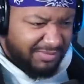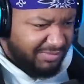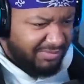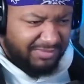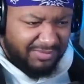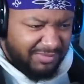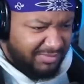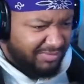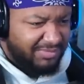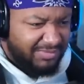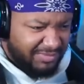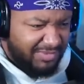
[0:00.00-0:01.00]
therapy
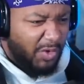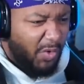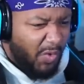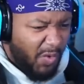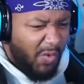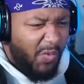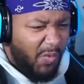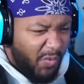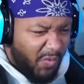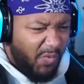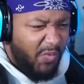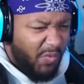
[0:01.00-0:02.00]
work. Ooh. I don't care
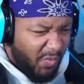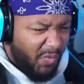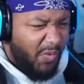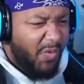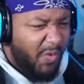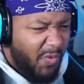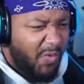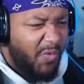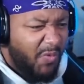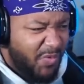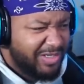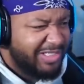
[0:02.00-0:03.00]
what you heard.
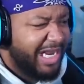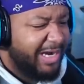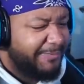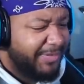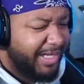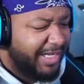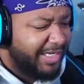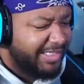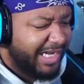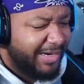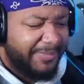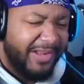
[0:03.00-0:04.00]
Ooh. Is that a play? Is
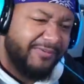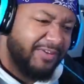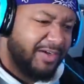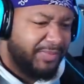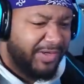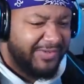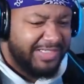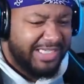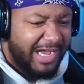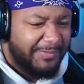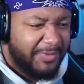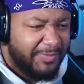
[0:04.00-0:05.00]
that a play from the previous
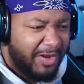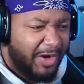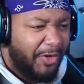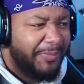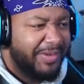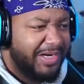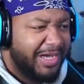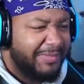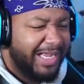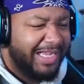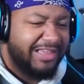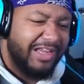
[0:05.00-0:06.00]
album? Open up
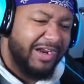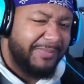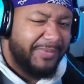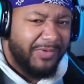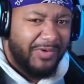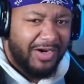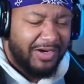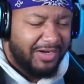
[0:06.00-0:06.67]
like therapy work.